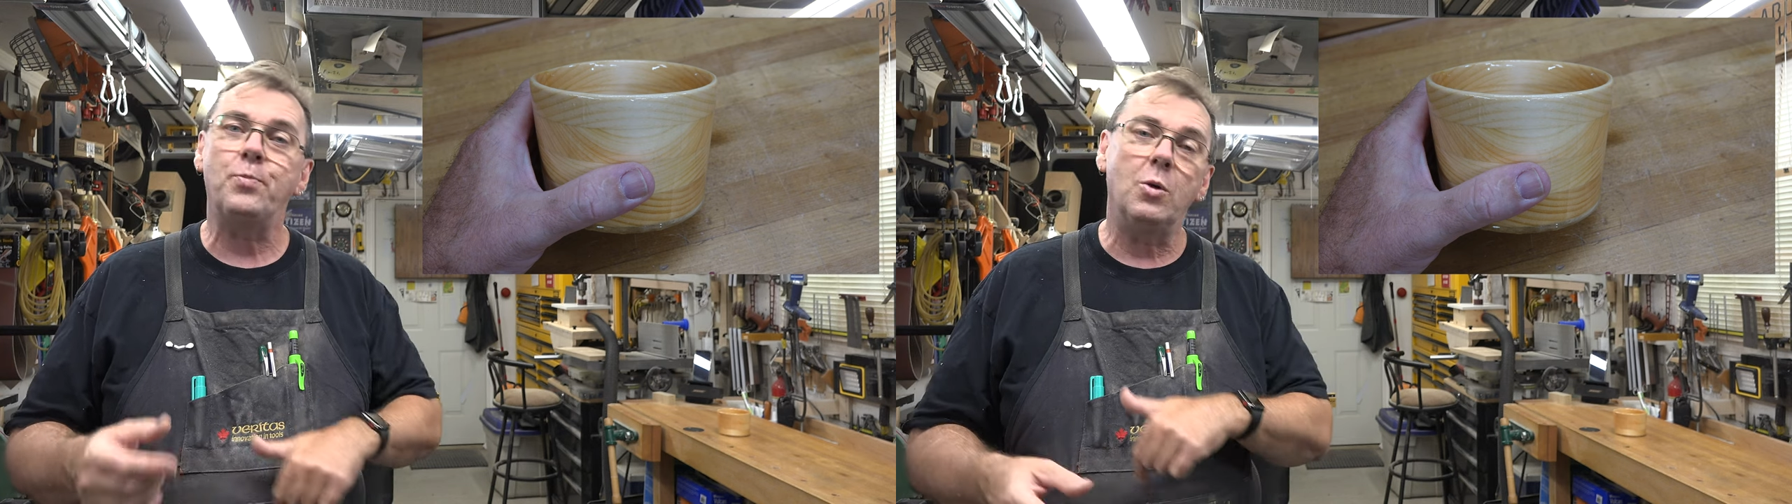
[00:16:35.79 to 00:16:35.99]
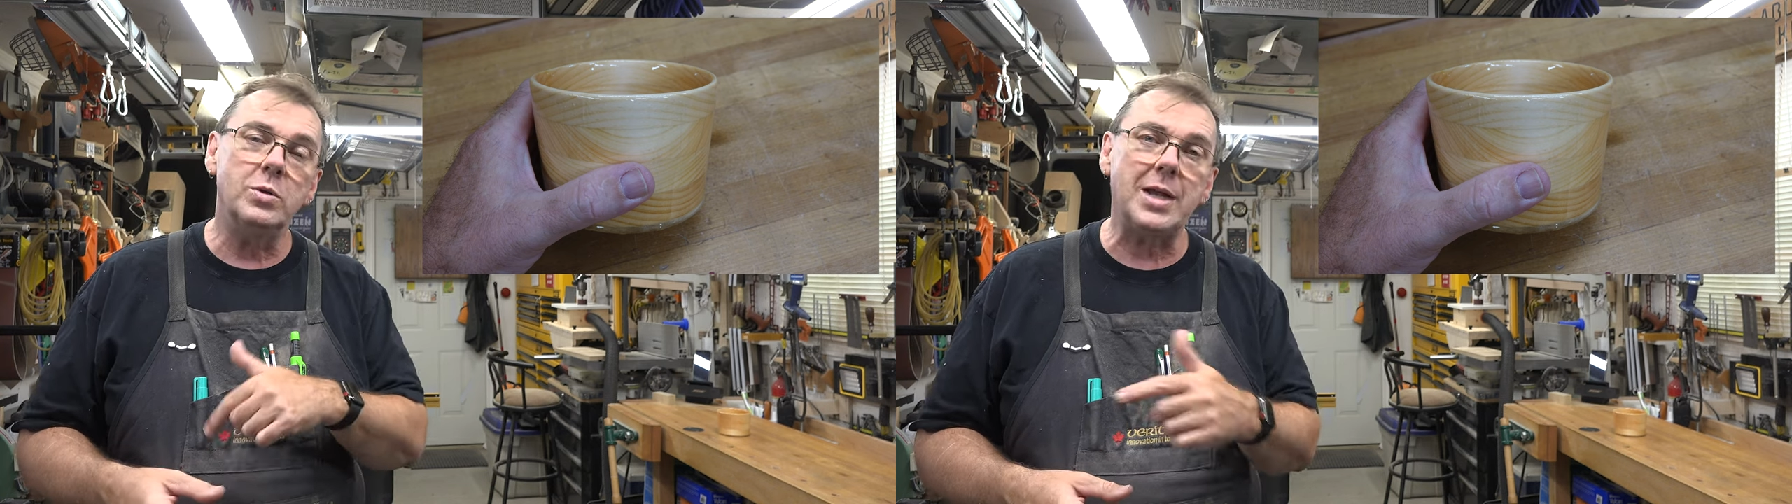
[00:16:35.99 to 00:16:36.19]

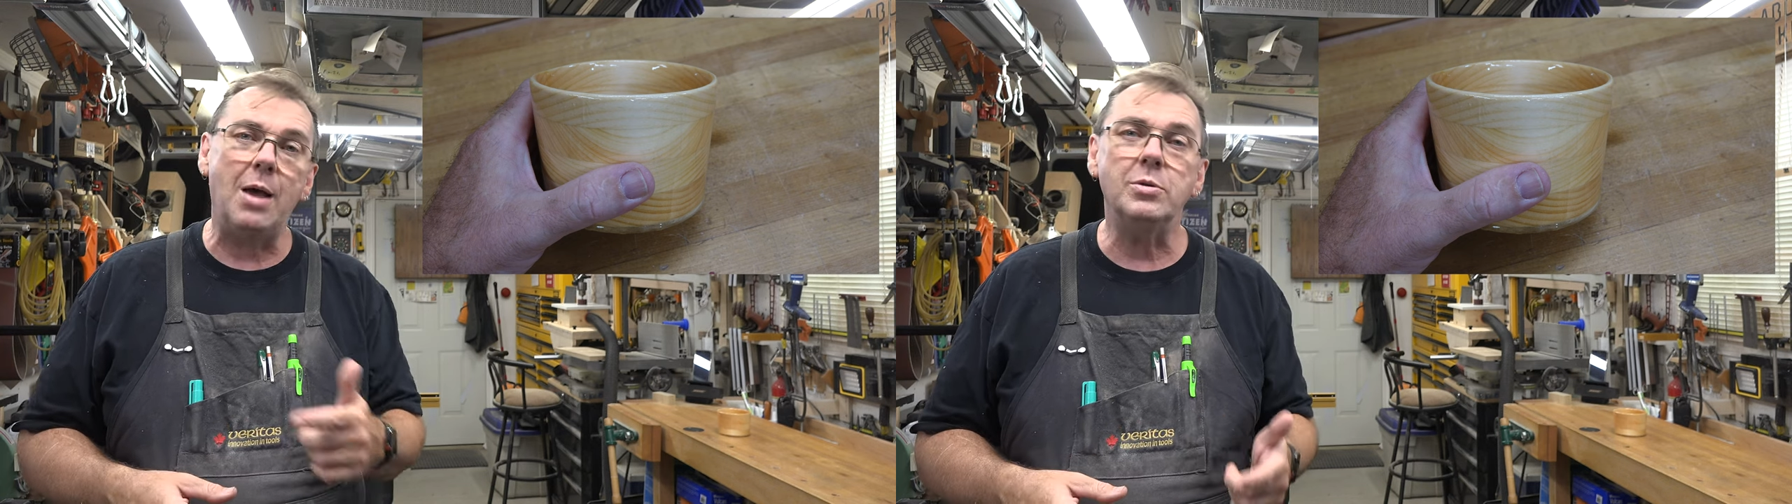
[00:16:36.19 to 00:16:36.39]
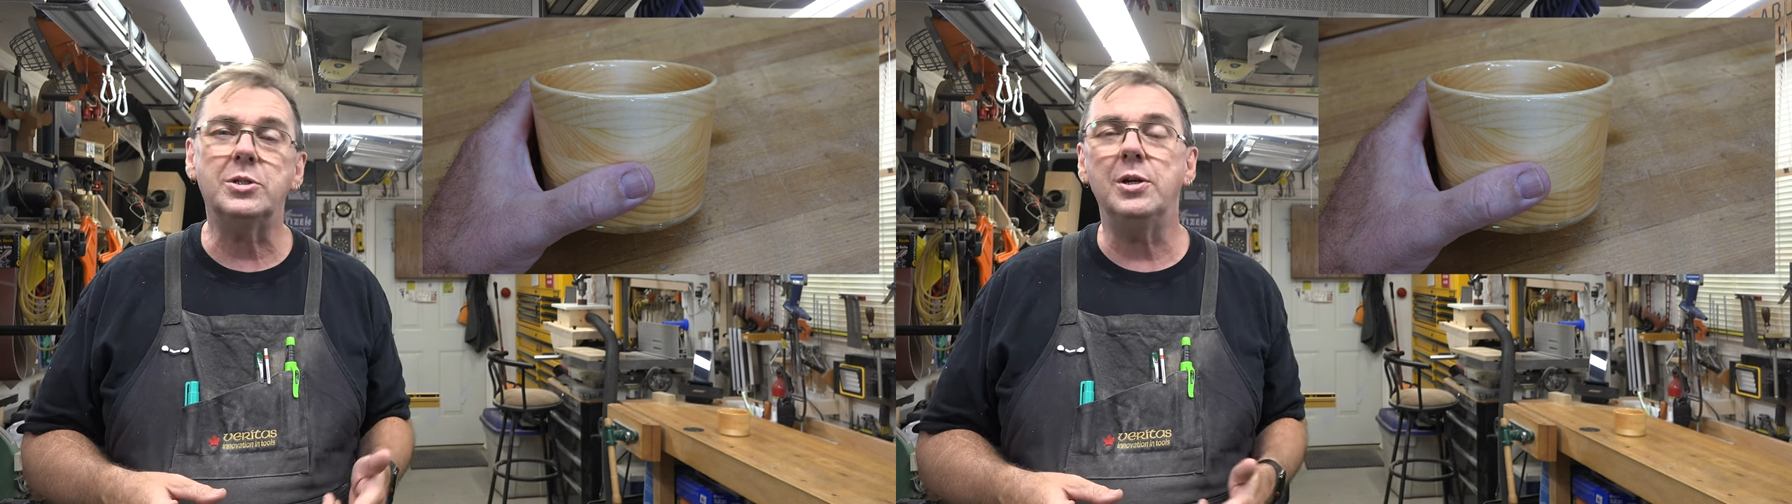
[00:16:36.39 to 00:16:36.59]
was I
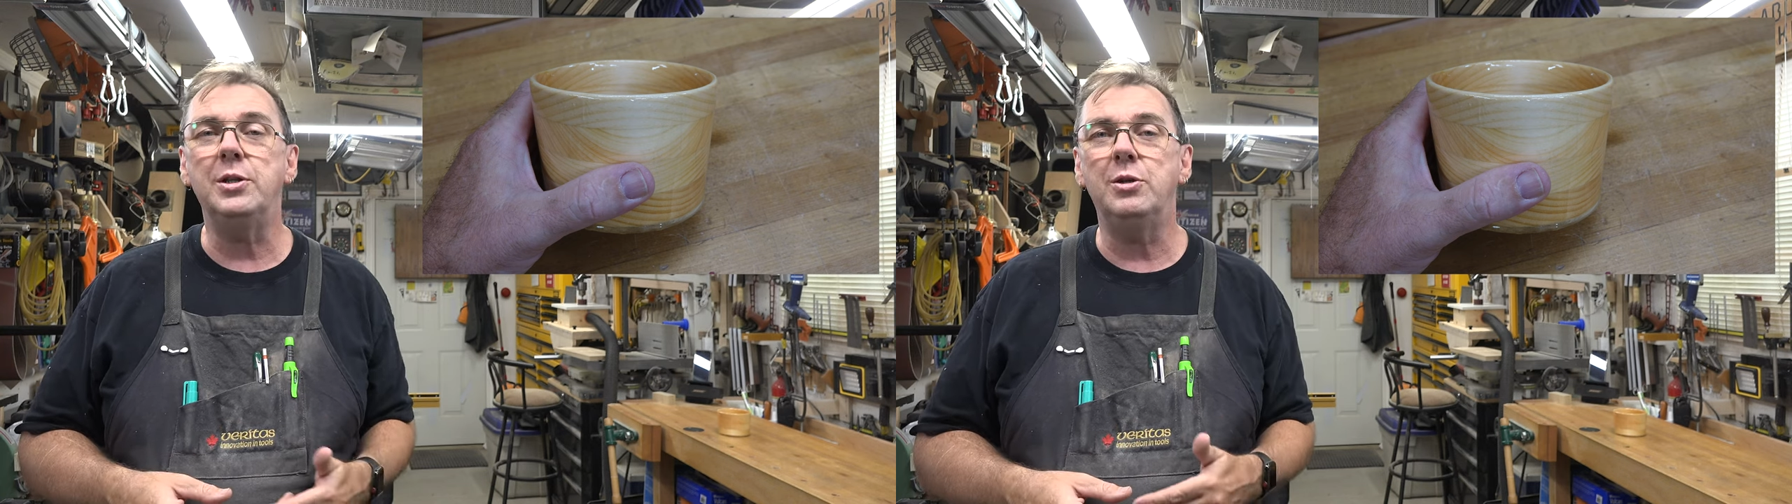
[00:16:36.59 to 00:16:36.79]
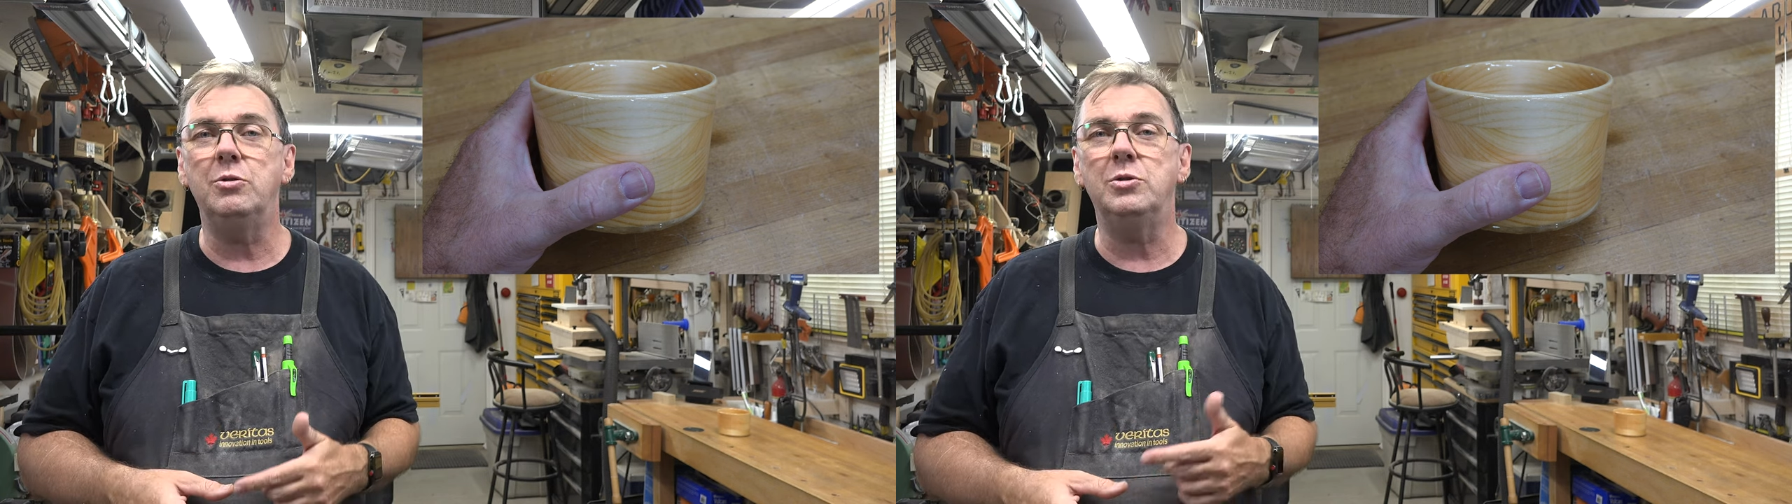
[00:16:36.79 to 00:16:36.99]
was going
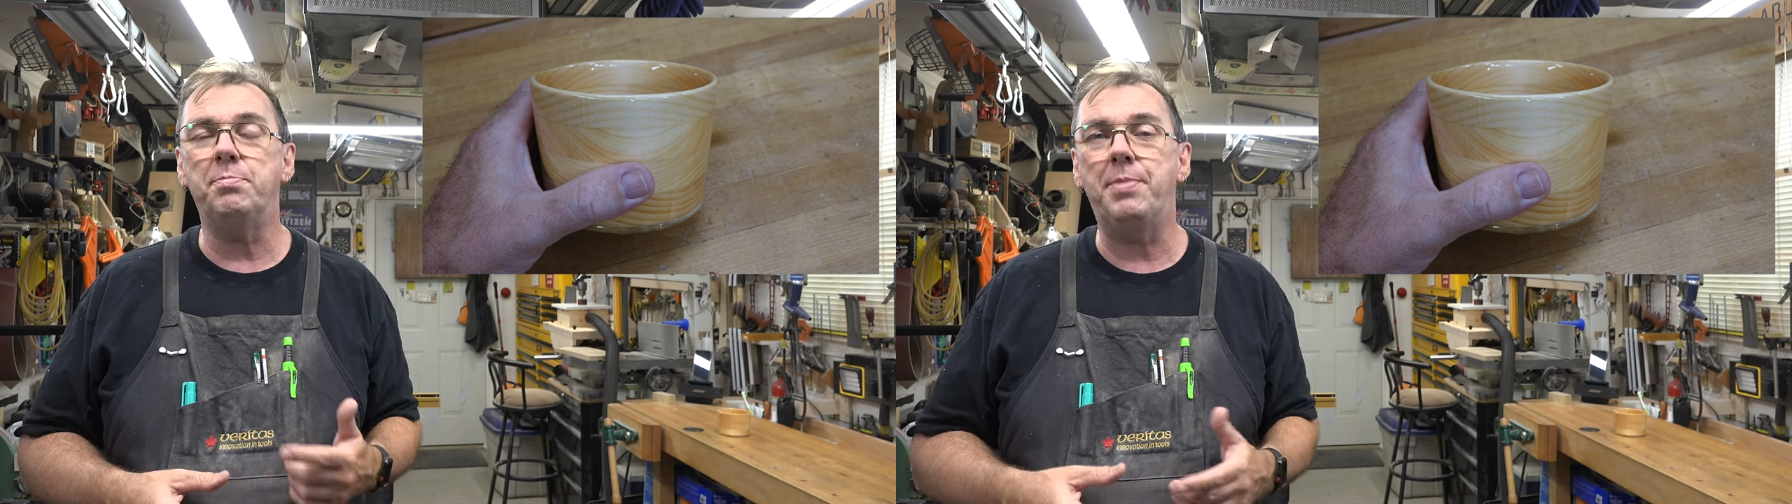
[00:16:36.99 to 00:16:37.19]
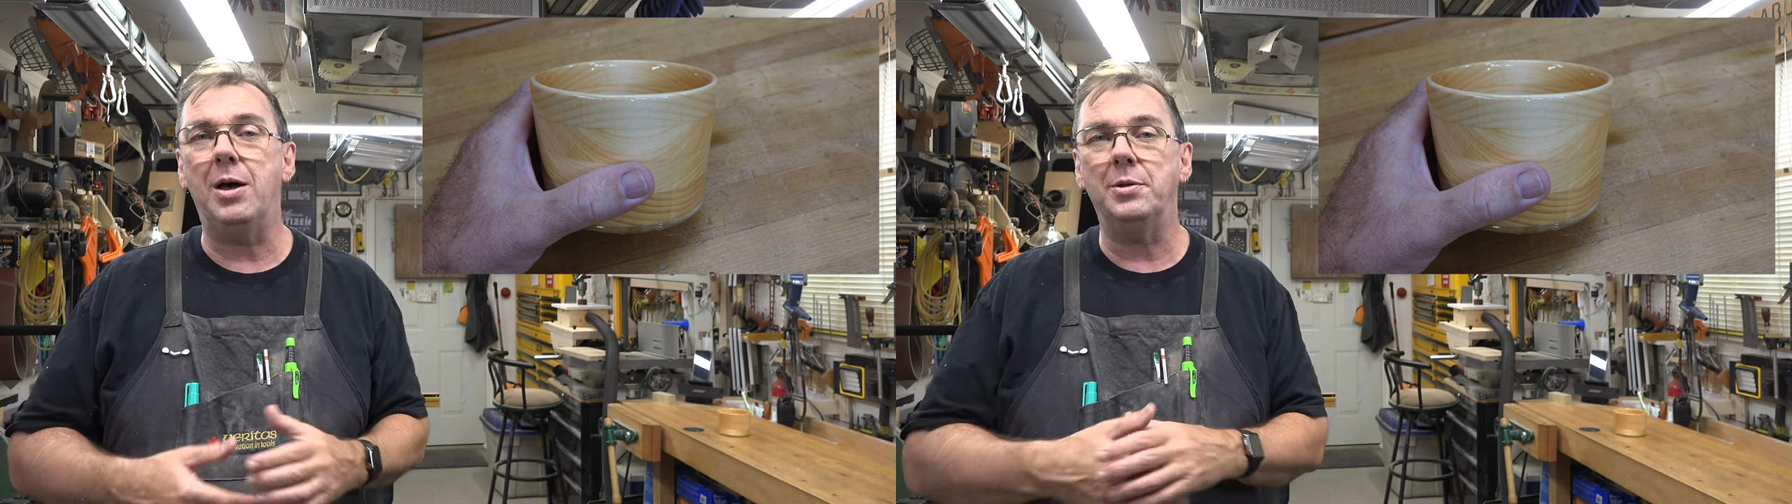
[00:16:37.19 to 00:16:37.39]
to use
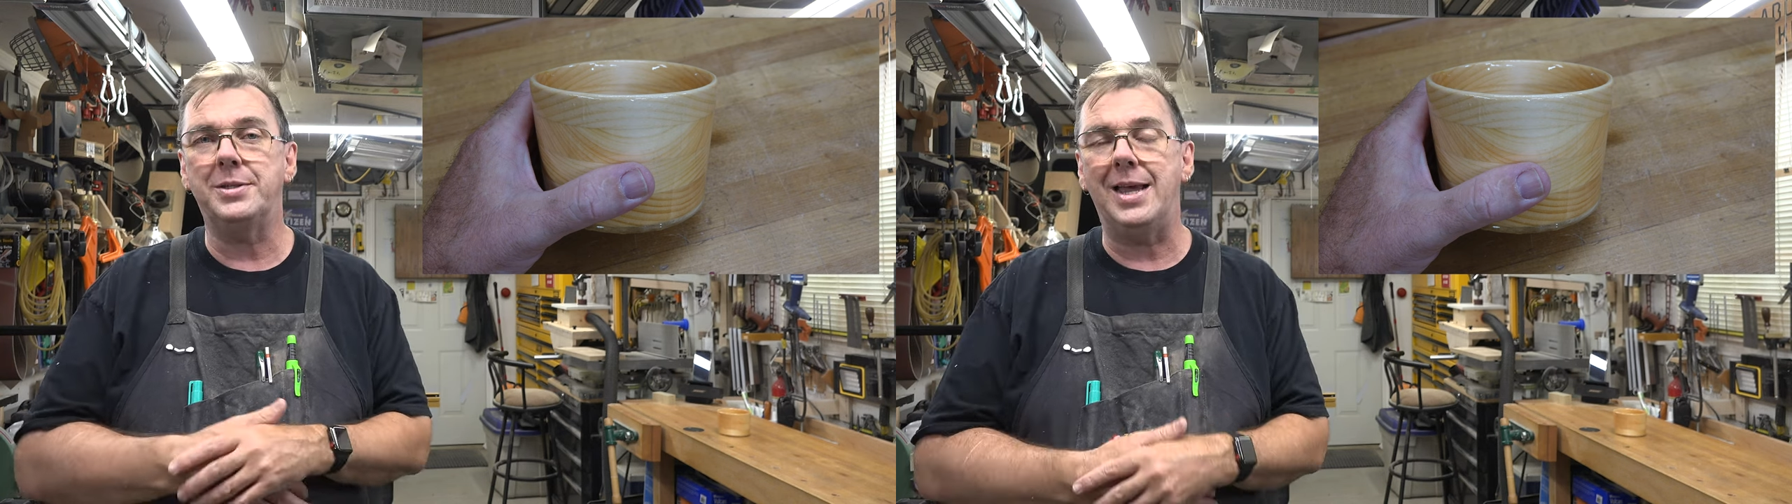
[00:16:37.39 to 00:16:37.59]
belt